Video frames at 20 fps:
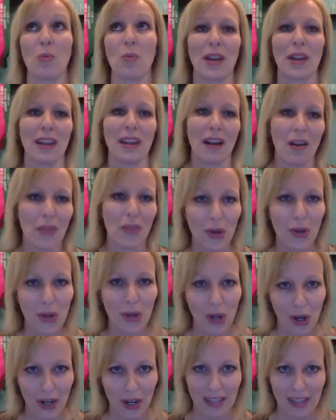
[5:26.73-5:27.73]
working out in their
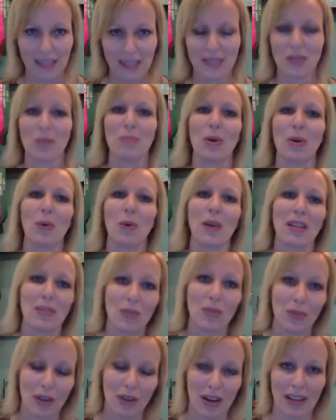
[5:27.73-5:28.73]
gardens or mowing
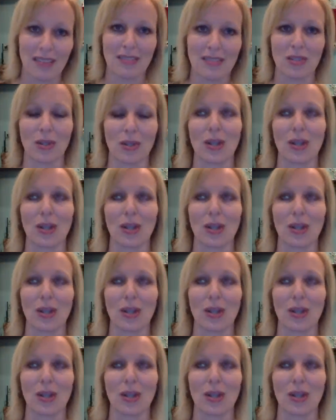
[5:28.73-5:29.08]
their lawns,